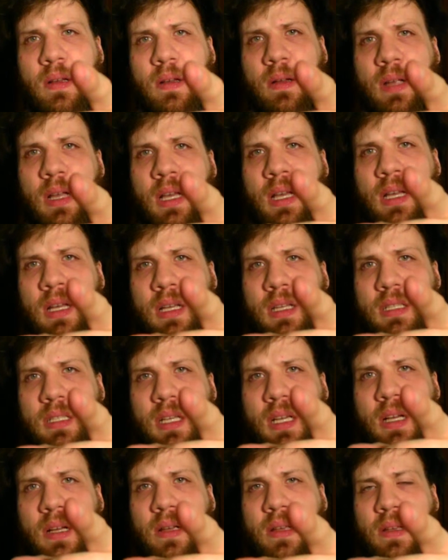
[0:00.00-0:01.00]
Hello guys,
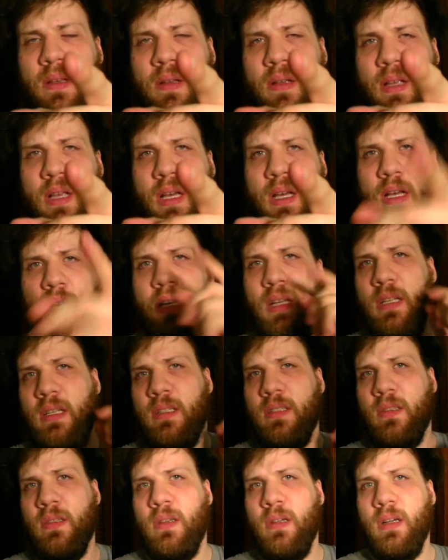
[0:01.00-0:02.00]
how you
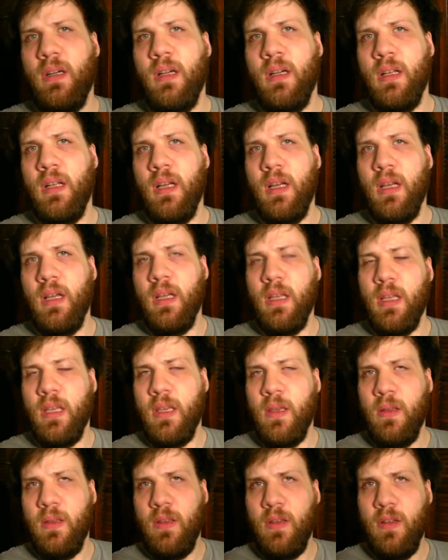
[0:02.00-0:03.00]
guys on uh,
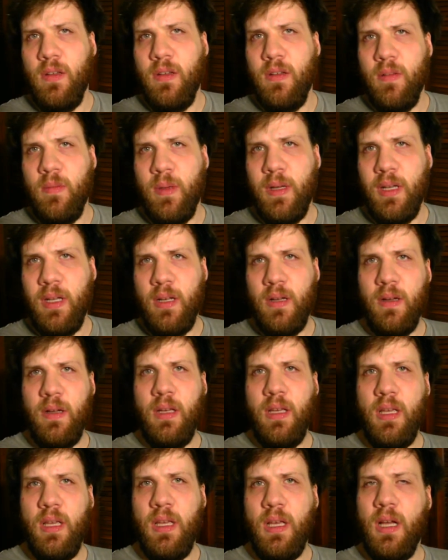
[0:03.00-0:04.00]
YouTube by the
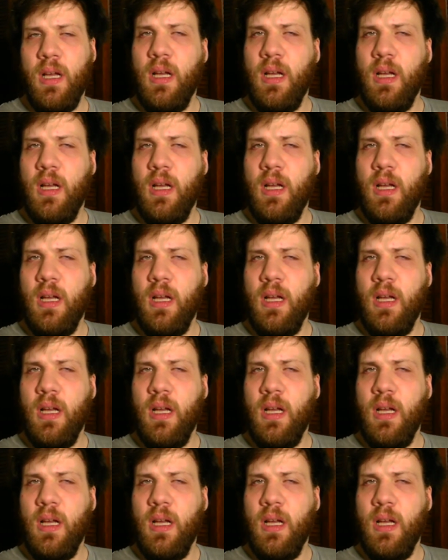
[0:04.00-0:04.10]
way?